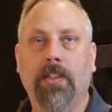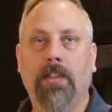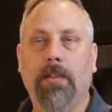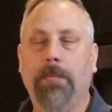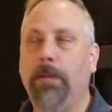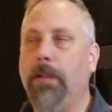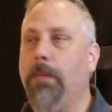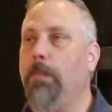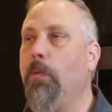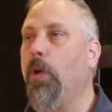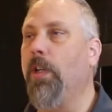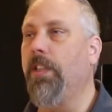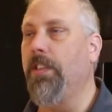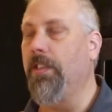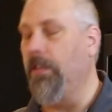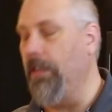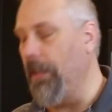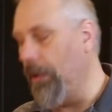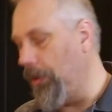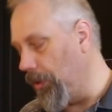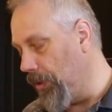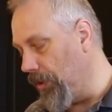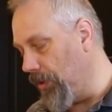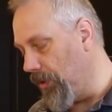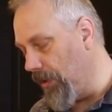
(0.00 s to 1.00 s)
going to be more
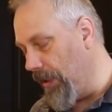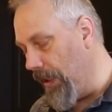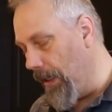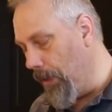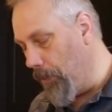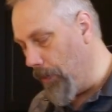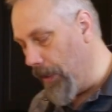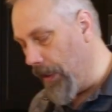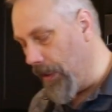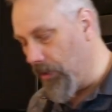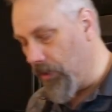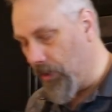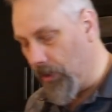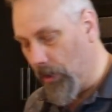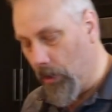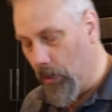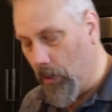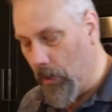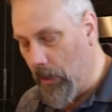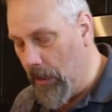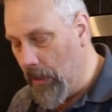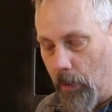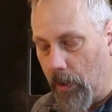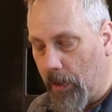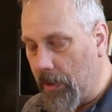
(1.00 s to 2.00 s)
delicious that way.
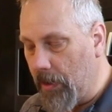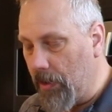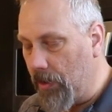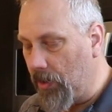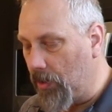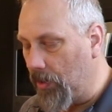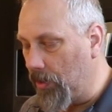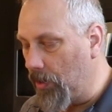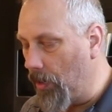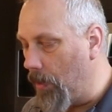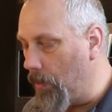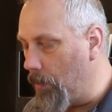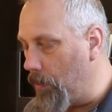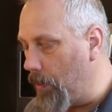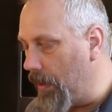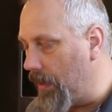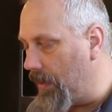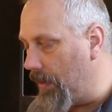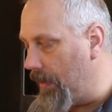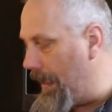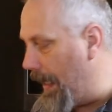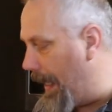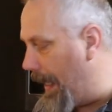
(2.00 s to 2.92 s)
So we're going to start with